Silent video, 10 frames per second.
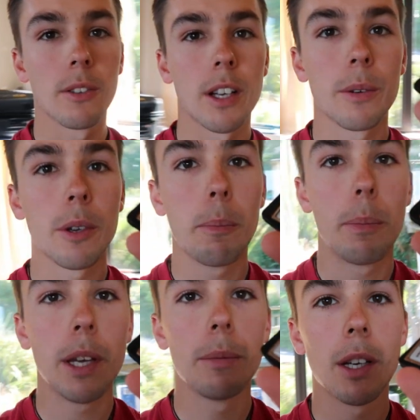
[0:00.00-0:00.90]
thing, right? We've got
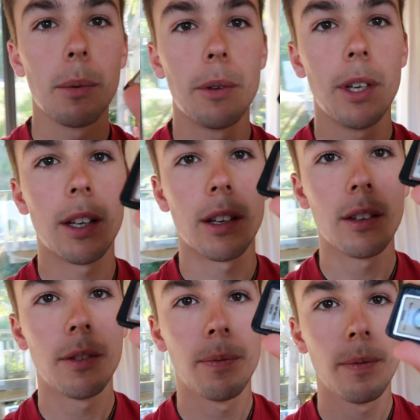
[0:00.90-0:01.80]
BMW here
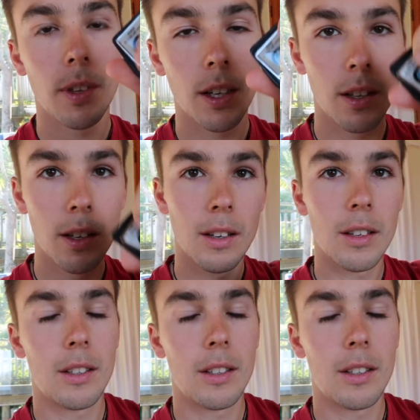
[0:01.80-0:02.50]
and then